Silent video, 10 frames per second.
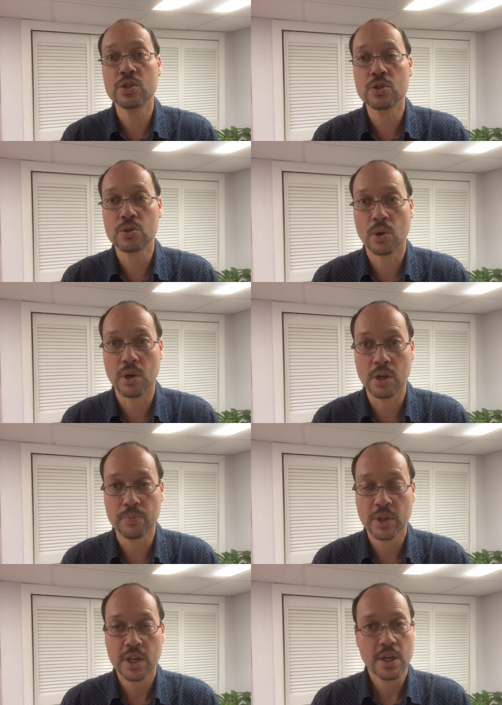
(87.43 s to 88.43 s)
salt.
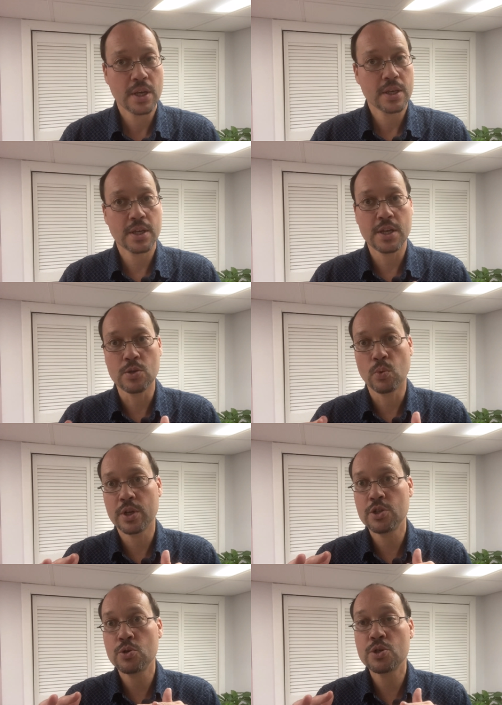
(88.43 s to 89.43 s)
Okay, you
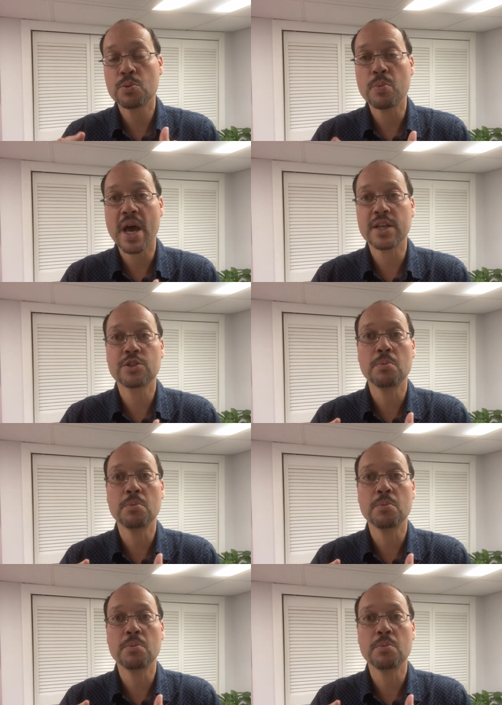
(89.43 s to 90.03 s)
want to do your best to